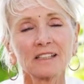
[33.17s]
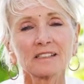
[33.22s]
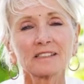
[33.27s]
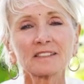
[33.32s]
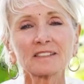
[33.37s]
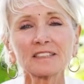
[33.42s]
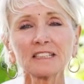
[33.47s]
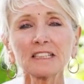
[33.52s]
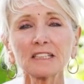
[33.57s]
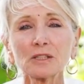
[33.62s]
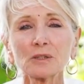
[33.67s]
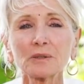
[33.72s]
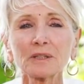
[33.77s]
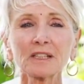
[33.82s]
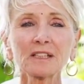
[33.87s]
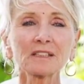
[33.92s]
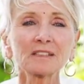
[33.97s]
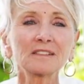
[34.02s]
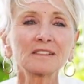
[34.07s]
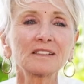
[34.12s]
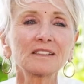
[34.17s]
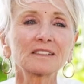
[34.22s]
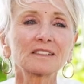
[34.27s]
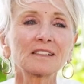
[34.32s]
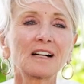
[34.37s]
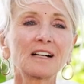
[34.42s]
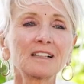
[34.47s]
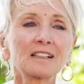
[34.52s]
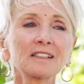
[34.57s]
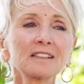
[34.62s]
secret that
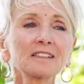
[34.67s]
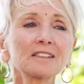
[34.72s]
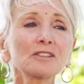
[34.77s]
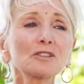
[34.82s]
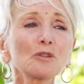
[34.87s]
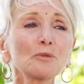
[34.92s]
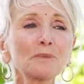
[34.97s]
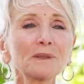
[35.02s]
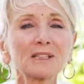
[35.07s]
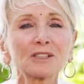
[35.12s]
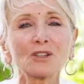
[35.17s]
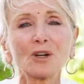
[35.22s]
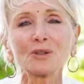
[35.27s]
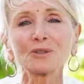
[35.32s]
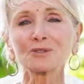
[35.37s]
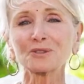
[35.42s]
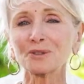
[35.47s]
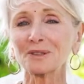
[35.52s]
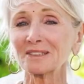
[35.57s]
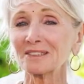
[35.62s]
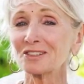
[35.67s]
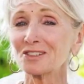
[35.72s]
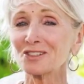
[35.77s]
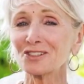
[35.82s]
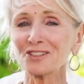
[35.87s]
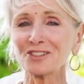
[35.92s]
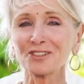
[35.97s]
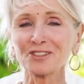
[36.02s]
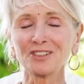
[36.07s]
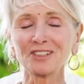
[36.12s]
are a little bit
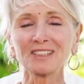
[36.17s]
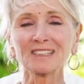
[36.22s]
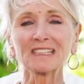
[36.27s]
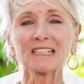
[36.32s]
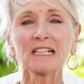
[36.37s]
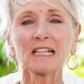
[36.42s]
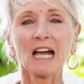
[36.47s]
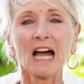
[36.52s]
untraditional,